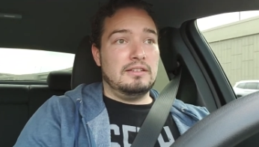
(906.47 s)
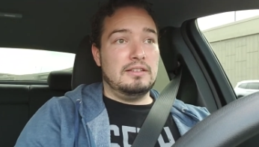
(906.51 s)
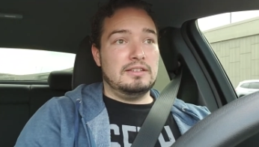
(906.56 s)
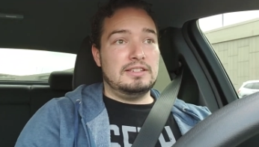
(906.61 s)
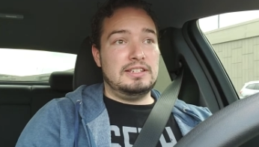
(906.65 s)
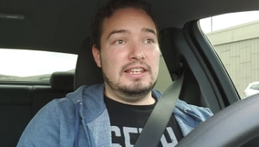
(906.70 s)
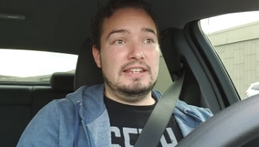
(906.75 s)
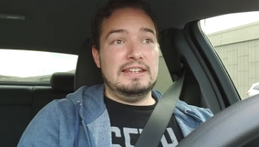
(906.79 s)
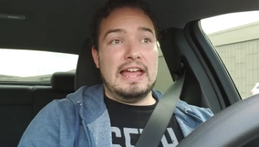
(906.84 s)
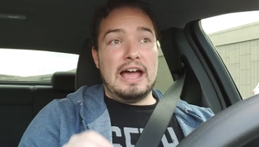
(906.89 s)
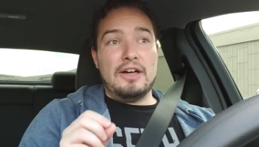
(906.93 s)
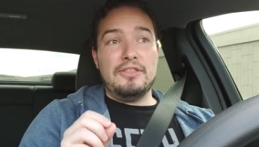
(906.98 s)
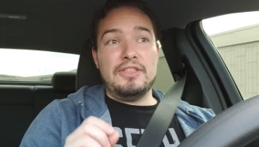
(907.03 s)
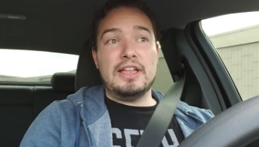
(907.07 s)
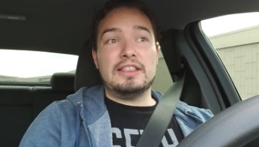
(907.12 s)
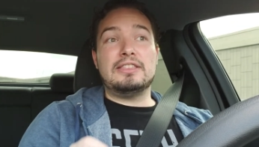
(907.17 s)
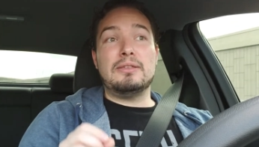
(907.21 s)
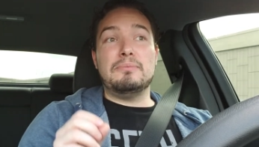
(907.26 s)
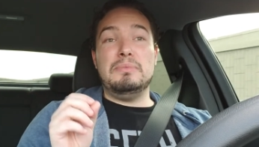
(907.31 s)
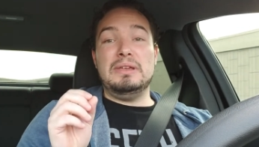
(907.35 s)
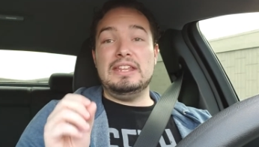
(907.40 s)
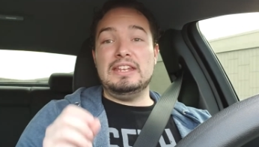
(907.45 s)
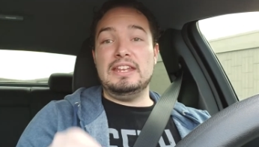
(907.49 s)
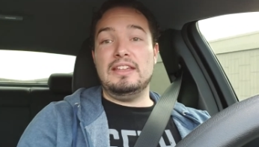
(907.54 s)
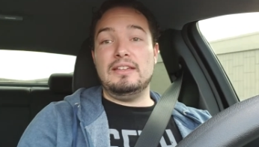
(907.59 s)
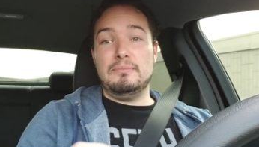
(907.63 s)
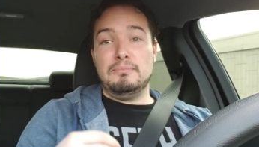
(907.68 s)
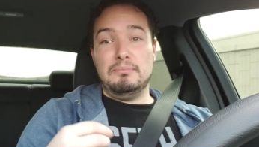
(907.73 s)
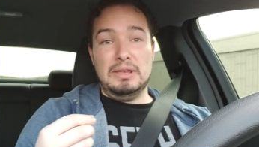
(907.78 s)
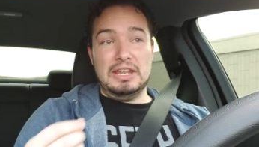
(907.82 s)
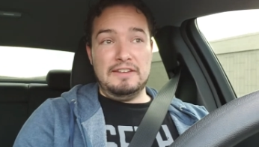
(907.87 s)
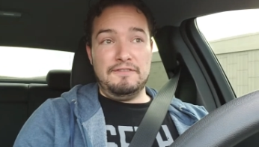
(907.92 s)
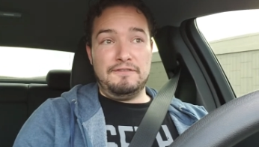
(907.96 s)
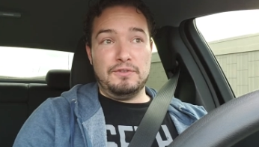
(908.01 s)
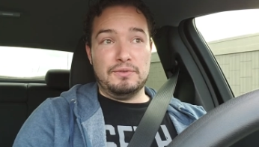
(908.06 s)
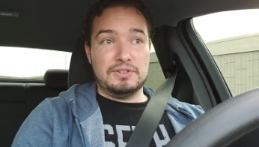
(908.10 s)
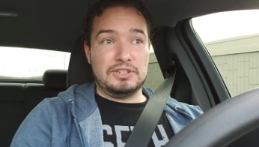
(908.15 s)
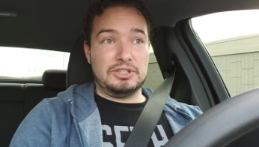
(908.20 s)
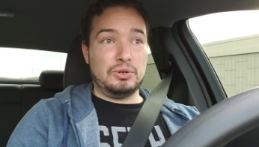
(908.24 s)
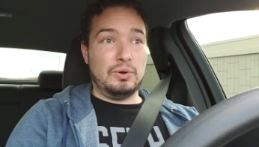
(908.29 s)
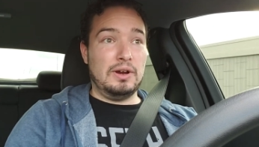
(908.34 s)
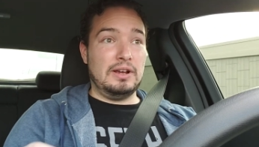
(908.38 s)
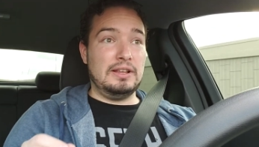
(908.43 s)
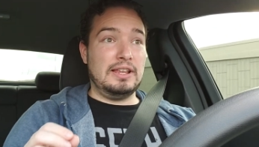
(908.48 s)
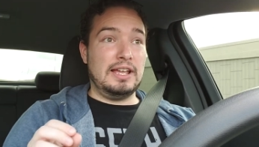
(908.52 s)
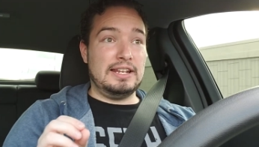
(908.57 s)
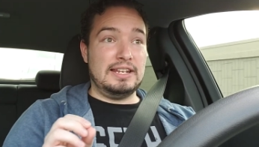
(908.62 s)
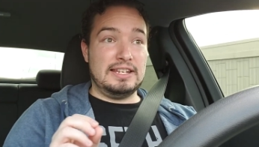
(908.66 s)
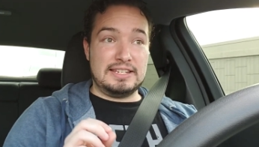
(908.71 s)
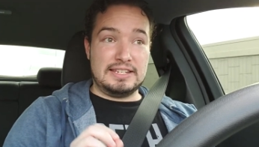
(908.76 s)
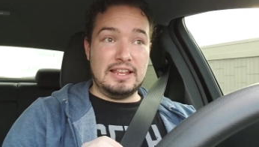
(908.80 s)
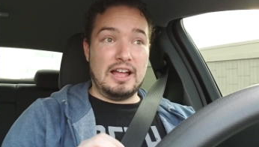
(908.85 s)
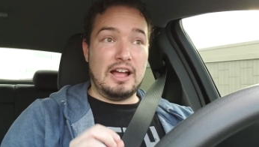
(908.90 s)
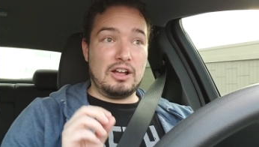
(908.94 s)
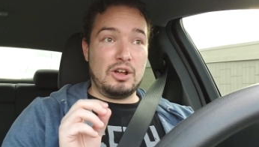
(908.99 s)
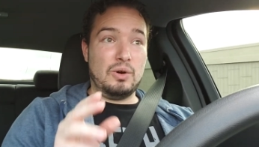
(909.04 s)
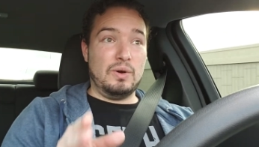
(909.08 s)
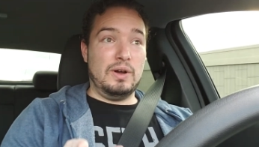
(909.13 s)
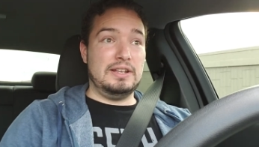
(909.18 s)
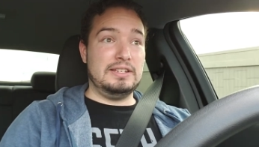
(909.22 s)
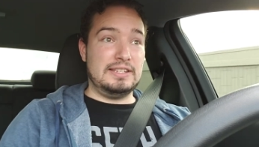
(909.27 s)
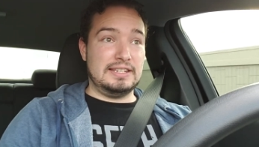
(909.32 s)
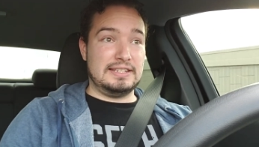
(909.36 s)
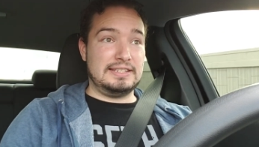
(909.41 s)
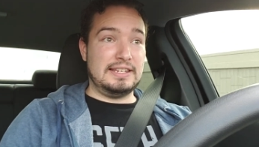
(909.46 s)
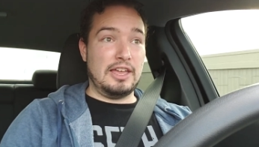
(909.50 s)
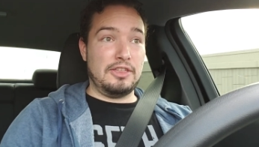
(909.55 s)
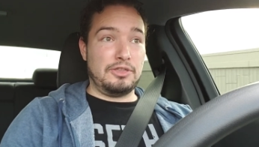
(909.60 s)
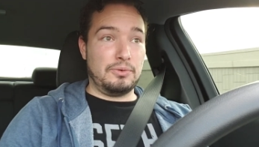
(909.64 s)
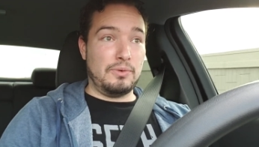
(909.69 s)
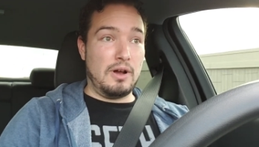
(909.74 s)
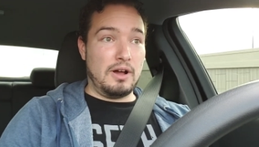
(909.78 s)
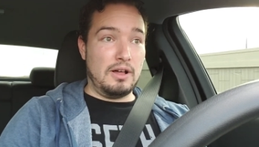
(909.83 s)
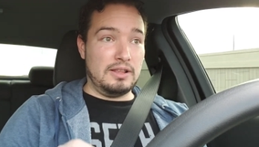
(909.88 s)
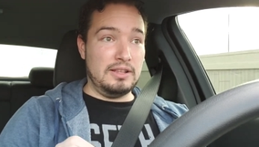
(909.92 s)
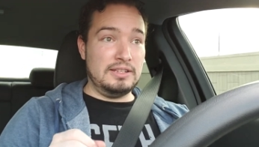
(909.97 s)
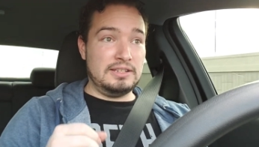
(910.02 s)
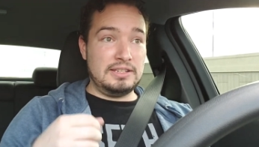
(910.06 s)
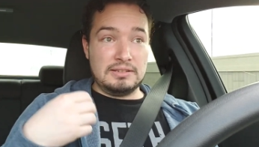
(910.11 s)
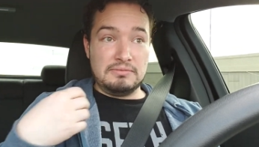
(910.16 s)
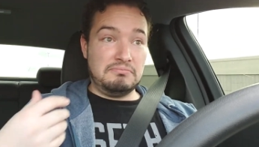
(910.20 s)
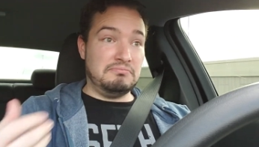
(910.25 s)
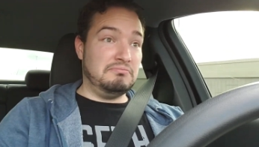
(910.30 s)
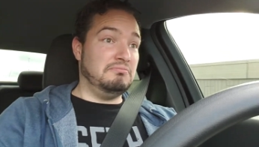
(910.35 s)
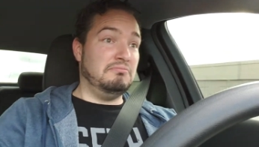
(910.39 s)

See, now that the meaningful storyline is not going to Seth Rollins,